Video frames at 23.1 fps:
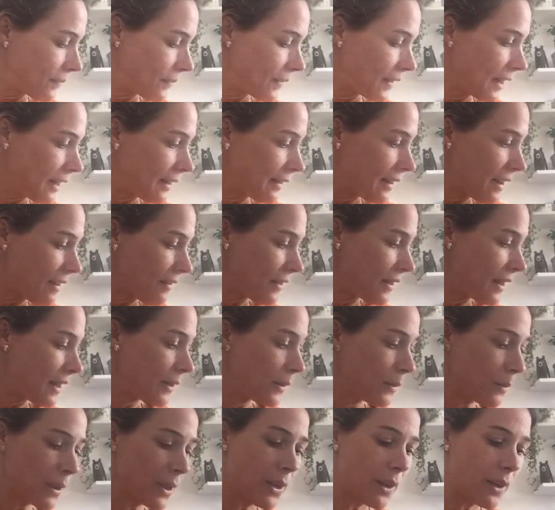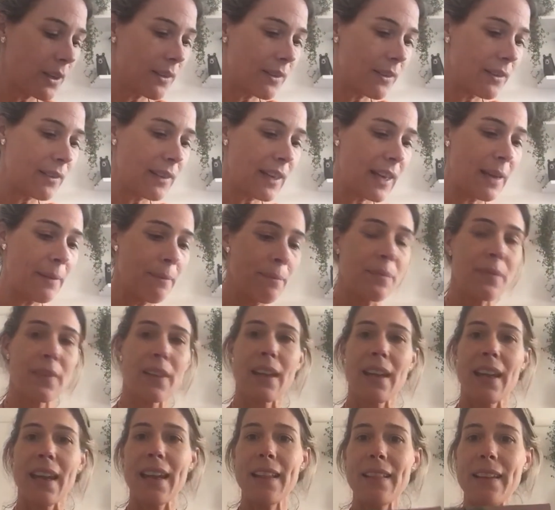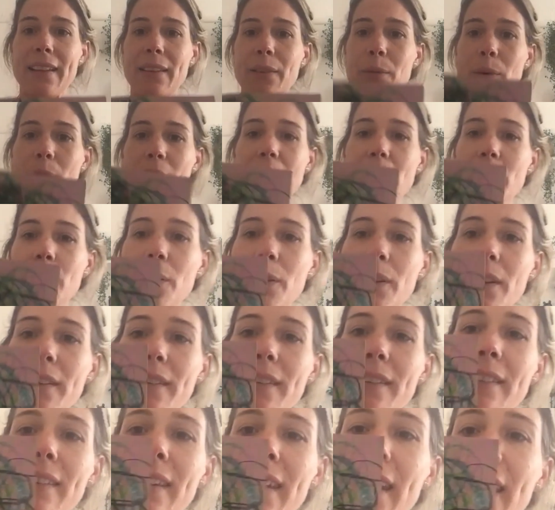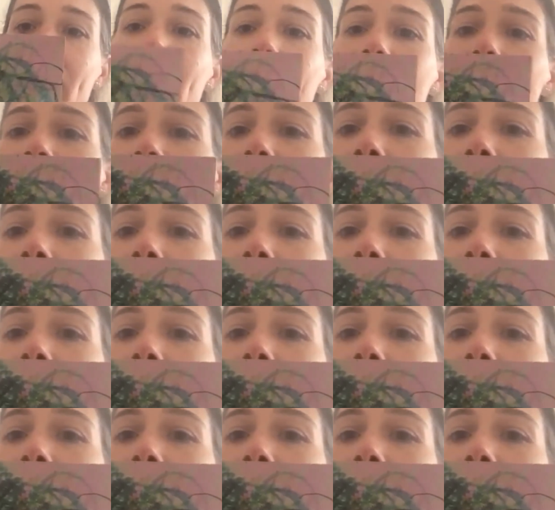let's have this one. You can see in this one, you can see